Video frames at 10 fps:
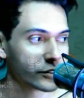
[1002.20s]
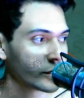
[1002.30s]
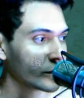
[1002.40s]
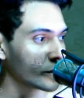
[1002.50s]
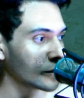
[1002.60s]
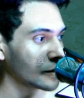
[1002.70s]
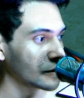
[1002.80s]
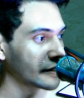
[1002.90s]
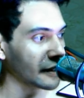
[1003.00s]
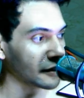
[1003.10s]

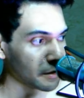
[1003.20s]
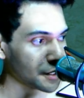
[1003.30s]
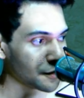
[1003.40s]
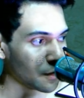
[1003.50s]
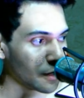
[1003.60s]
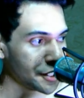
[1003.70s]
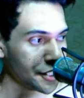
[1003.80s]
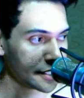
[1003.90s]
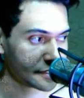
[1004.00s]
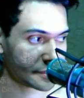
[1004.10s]
So thanks so much for
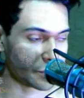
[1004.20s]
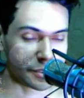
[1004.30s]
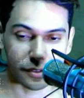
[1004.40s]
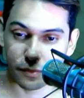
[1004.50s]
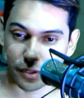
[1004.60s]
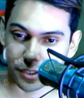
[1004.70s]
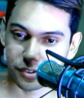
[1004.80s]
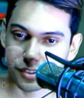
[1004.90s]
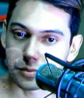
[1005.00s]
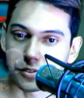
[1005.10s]
watching. As always, don't
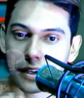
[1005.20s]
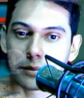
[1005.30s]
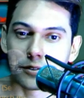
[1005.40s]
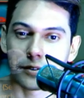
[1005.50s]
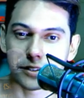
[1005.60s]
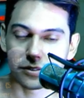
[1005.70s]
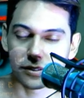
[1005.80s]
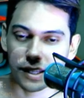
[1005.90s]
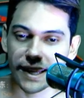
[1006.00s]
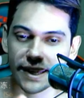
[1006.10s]
forget to subscribe, don't forget
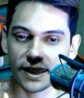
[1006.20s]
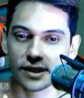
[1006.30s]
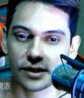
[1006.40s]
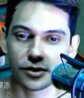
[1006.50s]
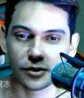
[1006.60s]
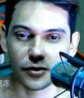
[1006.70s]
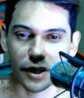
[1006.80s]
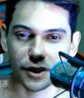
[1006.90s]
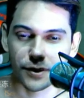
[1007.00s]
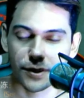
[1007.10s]
to like it, and don't
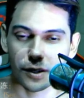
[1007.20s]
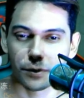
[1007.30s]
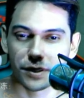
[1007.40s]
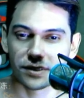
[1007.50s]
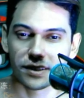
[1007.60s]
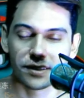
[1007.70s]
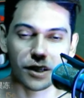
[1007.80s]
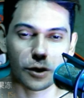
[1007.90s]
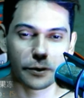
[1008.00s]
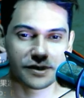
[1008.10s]
forget to comment
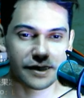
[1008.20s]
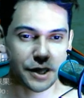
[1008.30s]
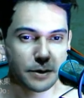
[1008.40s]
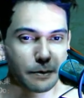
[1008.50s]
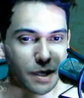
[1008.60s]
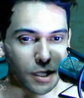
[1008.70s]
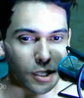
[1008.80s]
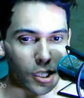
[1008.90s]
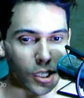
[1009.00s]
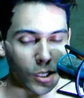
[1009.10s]
in the comment section
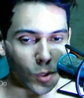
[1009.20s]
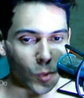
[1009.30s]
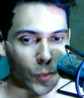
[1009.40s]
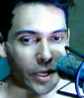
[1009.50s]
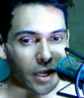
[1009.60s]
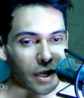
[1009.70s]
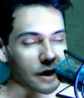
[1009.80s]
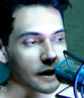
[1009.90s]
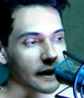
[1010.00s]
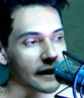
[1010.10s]
below.
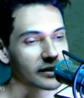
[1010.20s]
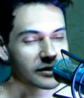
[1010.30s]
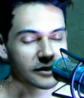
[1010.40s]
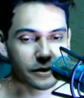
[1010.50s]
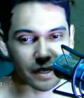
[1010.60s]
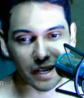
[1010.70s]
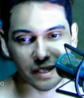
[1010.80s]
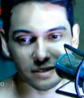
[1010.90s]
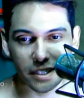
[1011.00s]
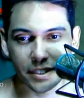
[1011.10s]
And see you
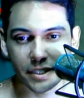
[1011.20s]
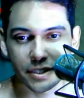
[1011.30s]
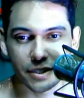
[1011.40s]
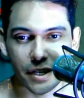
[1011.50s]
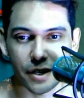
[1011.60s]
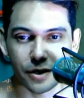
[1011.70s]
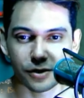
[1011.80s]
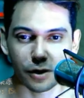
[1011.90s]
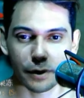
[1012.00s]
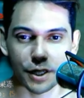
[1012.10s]
guys later. Thank
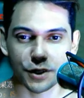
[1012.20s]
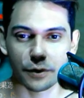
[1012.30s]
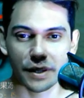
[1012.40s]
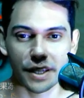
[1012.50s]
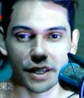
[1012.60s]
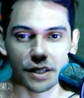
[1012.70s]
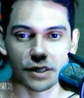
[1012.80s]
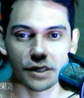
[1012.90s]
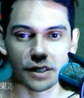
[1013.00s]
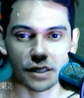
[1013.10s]
you so much for being
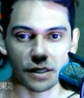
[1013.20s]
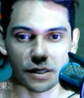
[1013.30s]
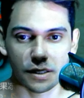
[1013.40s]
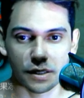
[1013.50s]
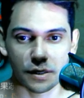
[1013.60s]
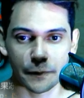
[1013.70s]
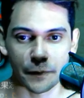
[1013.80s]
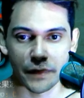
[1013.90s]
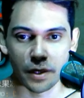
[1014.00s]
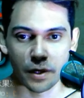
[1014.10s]
here.
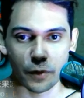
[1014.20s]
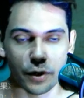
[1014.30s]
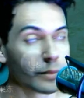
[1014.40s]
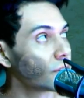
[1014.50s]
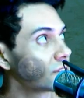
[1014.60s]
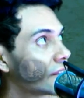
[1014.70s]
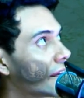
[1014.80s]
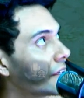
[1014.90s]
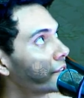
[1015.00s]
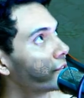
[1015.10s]
We're almost
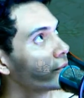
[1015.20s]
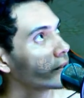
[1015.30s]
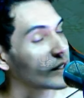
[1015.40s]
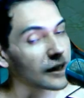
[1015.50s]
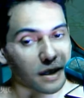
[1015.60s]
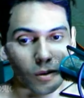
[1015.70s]
getting to